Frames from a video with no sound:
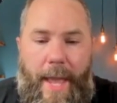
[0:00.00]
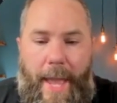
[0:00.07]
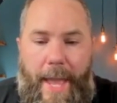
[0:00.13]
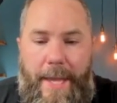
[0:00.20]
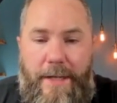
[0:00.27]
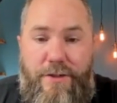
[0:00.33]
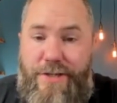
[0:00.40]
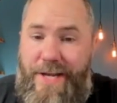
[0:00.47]

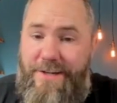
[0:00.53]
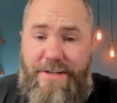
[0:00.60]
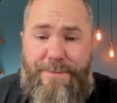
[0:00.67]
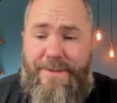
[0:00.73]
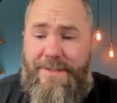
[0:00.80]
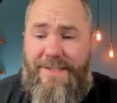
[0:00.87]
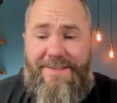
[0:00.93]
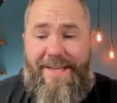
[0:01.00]
And
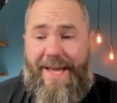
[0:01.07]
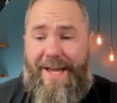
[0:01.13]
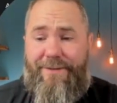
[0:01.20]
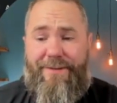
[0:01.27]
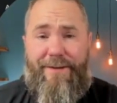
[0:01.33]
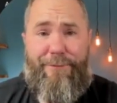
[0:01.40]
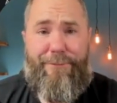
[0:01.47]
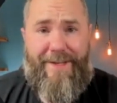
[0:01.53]
ChatGPT is
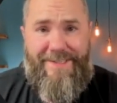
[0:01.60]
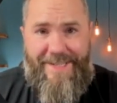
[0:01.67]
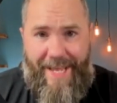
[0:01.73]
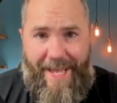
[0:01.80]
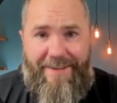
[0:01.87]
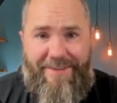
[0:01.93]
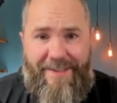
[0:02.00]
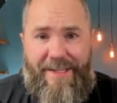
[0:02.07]
actually
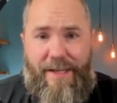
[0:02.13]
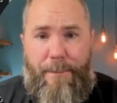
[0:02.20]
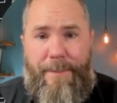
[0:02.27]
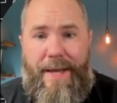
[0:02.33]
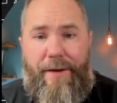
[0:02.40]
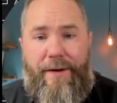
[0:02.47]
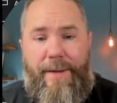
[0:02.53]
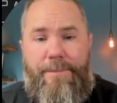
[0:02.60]
fantastic
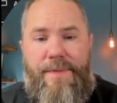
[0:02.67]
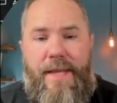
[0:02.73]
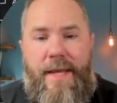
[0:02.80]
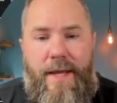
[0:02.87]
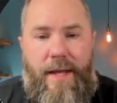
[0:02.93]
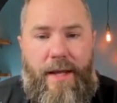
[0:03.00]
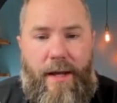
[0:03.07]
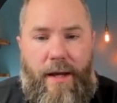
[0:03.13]
about it,
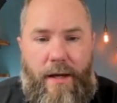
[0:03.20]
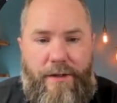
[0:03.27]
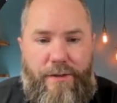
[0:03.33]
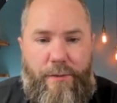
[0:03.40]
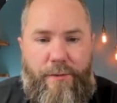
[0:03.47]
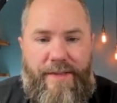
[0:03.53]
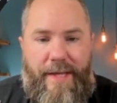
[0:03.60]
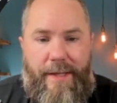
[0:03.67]

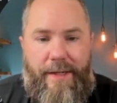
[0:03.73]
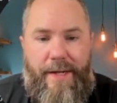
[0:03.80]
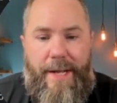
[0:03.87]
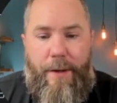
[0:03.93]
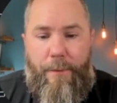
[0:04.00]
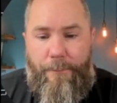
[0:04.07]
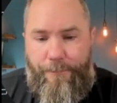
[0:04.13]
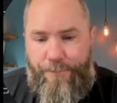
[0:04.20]
doing that.
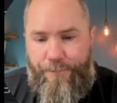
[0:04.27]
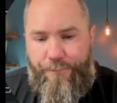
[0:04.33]
Now,